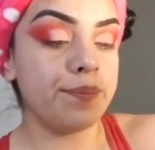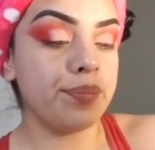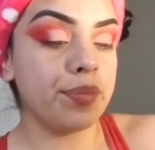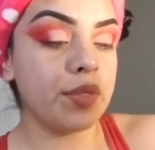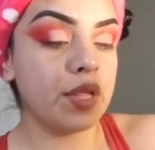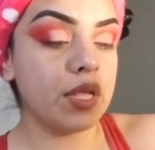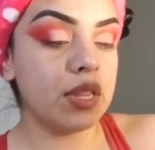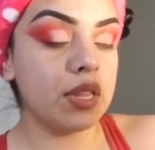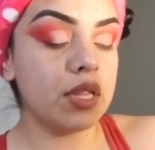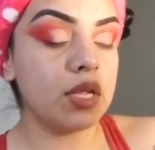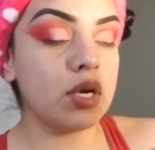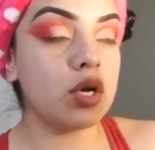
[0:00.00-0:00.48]

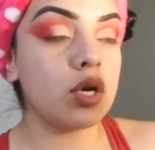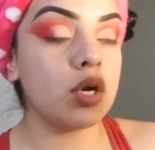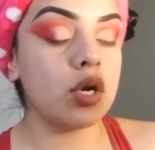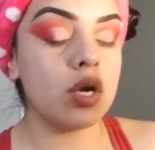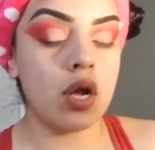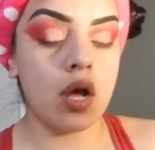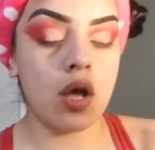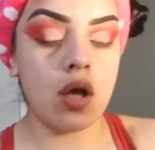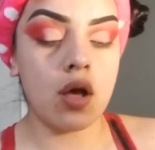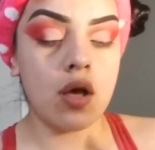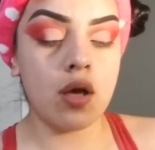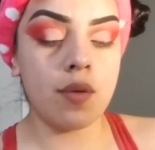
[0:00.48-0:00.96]
glitter.
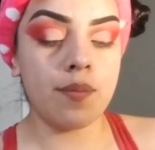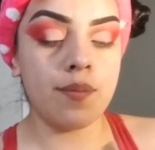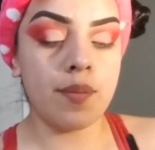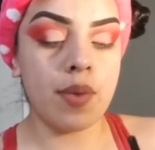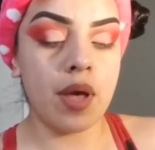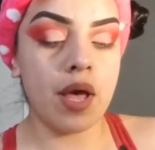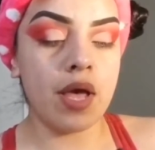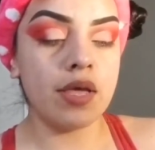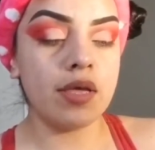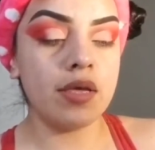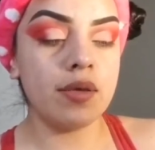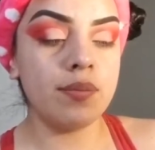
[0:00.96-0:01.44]

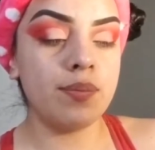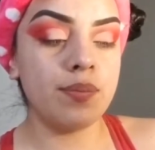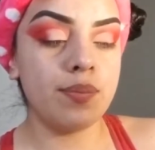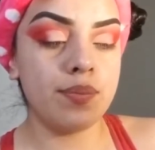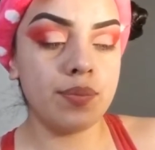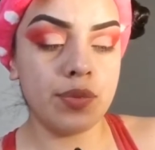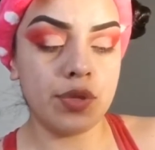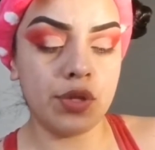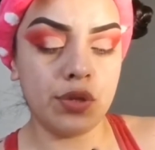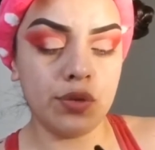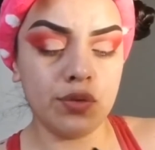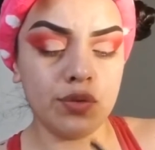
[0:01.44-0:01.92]
I
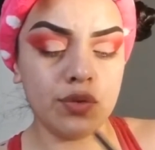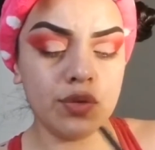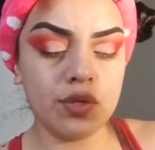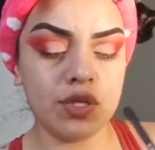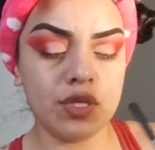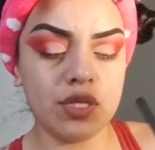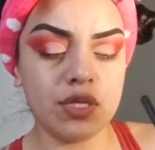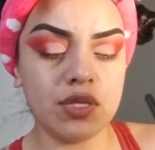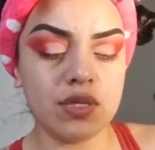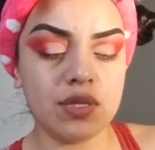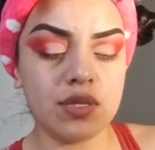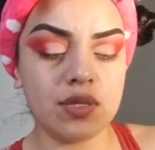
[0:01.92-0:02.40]
use
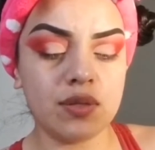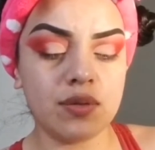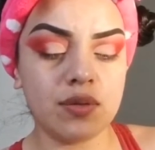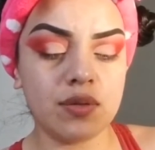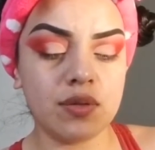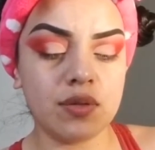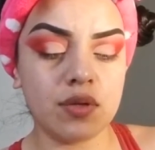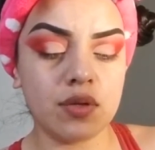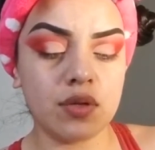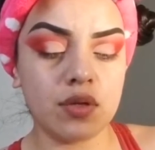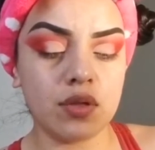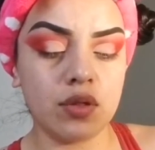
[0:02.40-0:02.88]
this
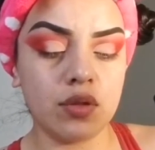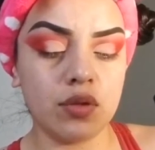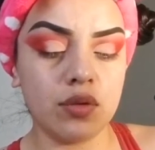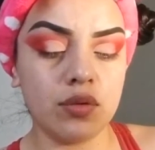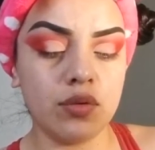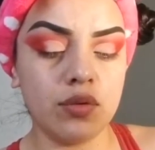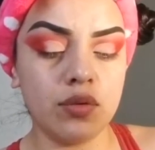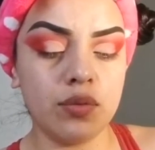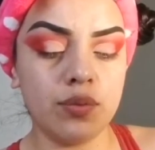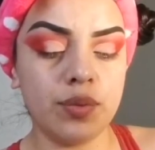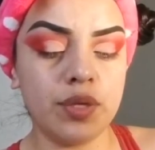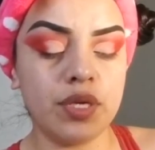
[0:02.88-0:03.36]

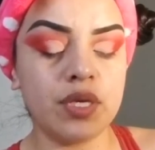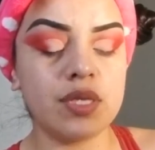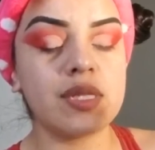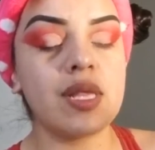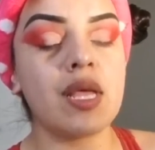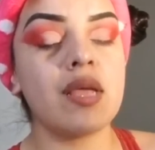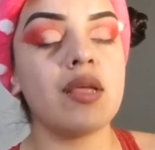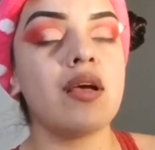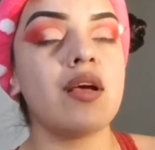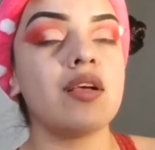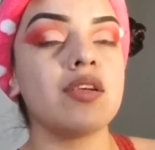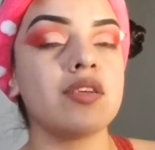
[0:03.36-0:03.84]
glue because I
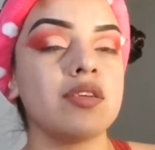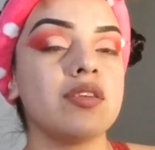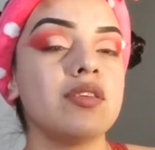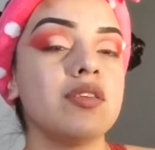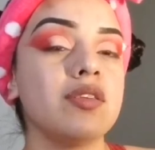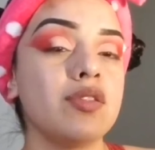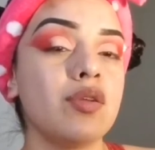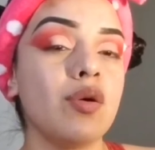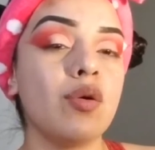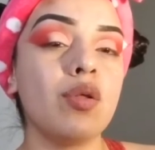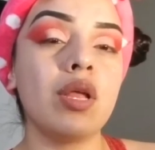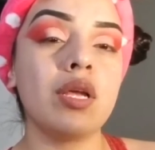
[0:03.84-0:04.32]
actually
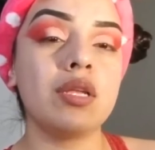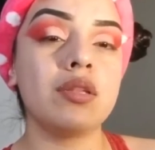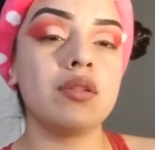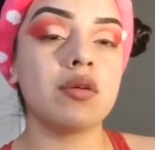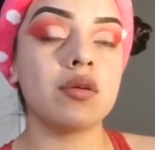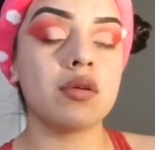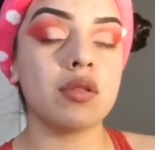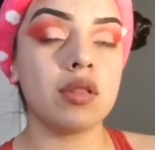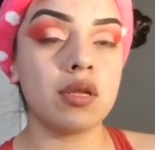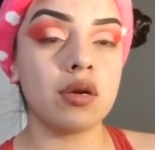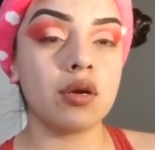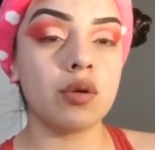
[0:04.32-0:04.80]
don't like the
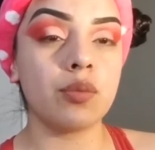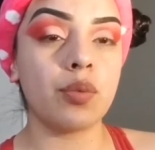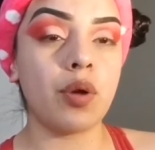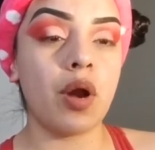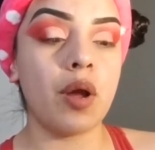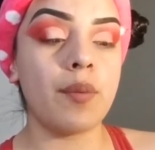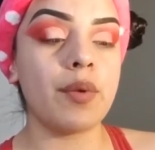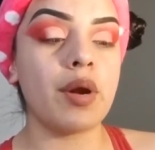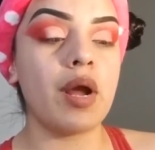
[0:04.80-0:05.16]
glitter primer.